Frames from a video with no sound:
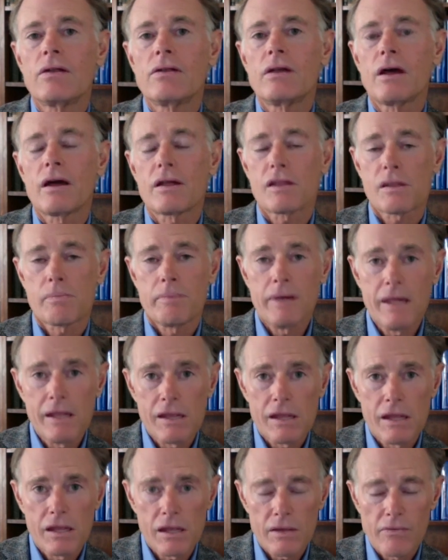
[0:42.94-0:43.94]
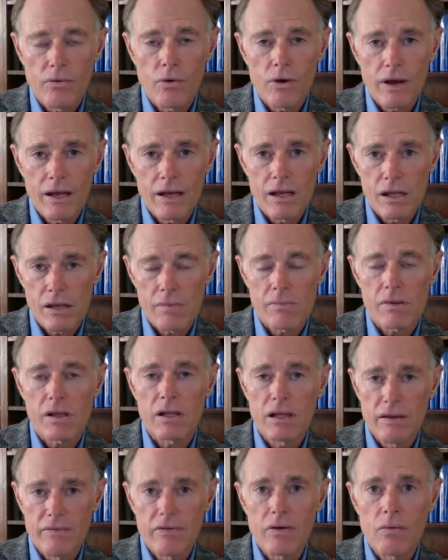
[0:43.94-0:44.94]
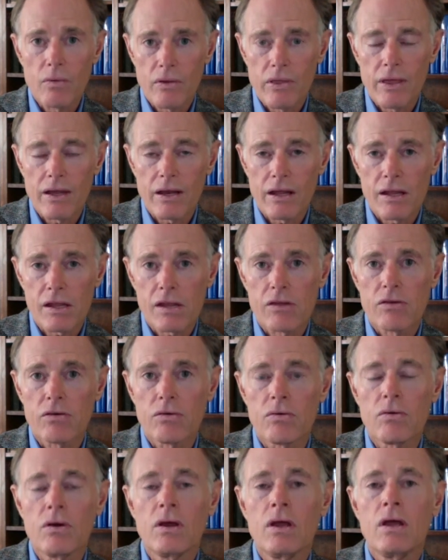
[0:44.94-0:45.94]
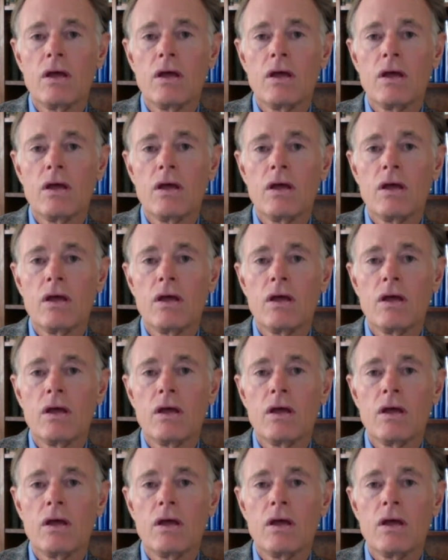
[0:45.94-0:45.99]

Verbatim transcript: uh, species of organisms living within us to,